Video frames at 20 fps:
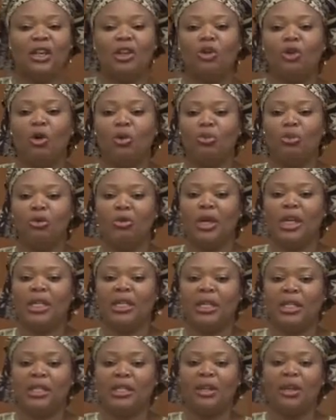in
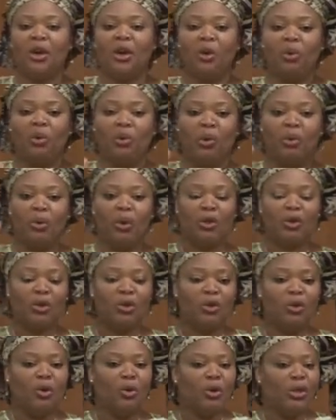communities. We want
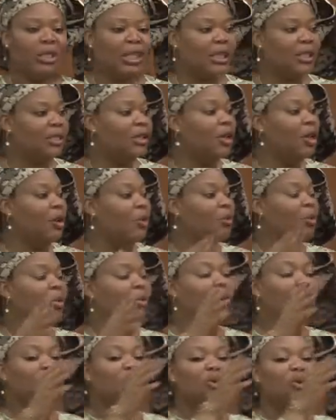to know this. We
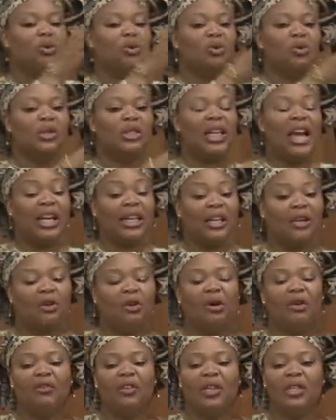want to know that. And
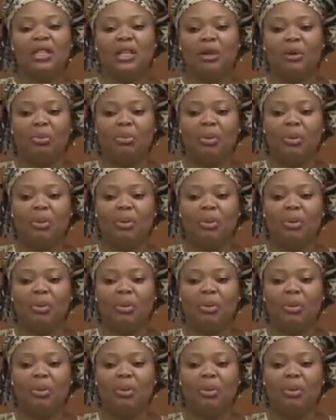obviously, the